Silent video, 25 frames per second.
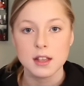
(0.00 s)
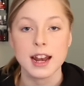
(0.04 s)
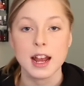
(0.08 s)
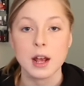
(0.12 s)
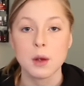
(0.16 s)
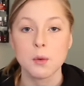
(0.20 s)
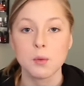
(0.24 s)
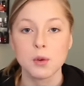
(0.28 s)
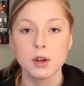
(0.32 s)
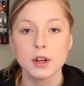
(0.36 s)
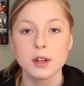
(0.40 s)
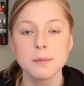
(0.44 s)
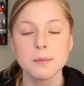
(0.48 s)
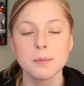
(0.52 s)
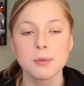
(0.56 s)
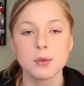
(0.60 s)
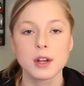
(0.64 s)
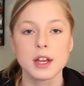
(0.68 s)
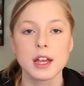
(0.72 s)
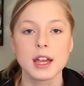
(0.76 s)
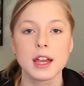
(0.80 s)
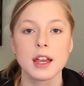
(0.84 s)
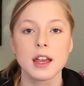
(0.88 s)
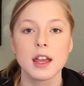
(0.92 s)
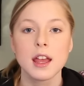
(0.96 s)
And I would
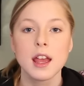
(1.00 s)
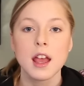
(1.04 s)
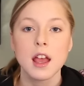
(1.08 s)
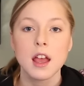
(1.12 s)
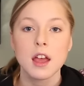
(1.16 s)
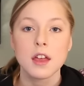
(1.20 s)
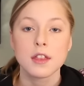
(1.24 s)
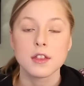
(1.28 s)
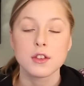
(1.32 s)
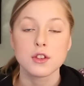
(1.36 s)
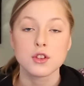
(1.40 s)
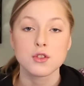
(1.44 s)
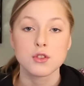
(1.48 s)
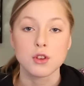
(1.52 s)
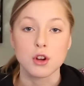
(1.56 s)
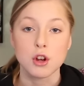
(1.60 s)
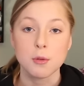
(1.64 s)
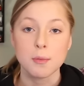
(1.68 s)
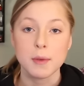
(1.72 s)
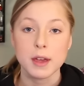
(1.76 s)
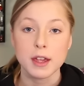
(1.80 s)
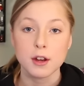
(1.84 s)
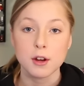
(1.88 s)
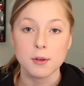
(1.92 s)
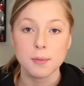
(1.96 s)
bring the Stroke
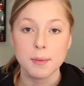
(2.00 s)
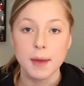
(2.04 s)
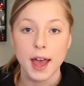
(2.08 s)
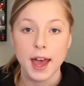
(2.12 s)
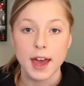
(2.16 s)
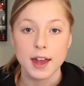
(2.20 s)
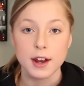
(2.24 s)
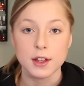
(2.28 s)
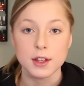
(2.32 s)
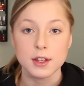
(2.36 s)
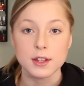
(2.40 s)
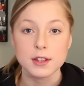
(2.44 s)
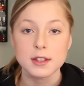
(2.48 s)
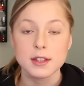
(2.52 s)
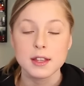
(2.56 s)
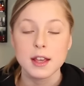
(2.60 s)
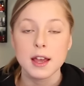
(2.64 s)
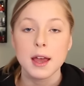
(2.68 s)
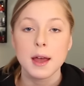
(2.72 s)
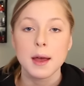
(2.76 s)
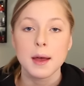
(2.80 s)
Maker paddles